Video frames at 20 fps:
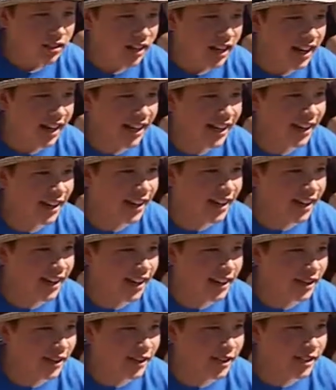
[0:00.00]
I like
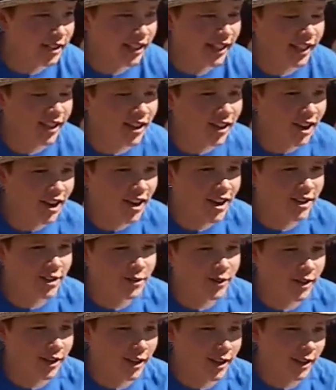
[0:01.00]
uh, those little
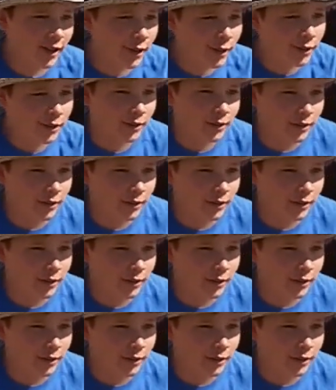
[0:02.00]
cars where the